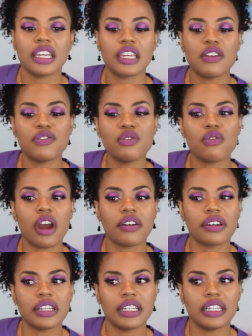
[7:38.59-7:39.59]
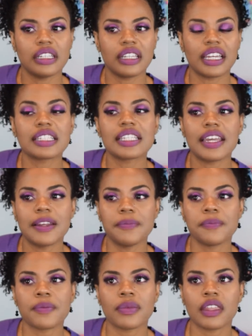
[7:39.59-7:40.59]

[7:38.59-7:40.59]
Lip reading: If you've already, like, say,